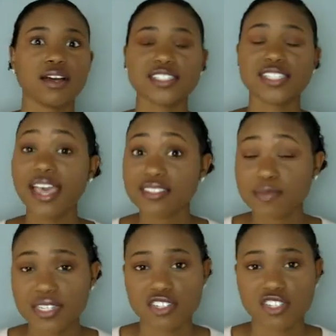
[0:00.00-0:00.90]
text
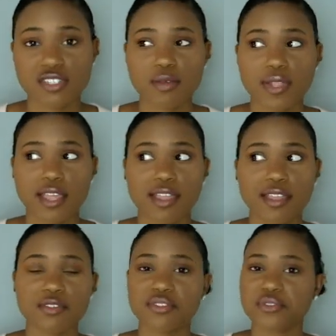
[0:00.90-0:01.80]
messages, and I'm
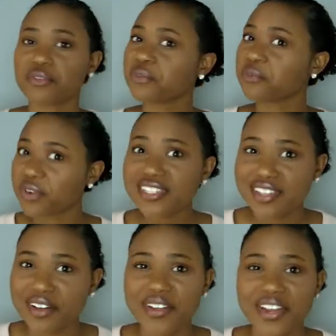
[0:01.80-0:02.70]
like, what's
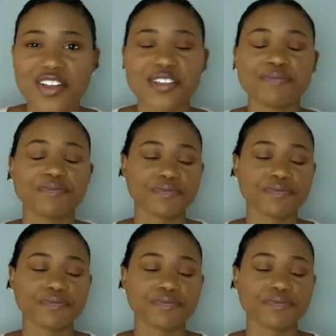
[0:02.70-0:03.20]
going on?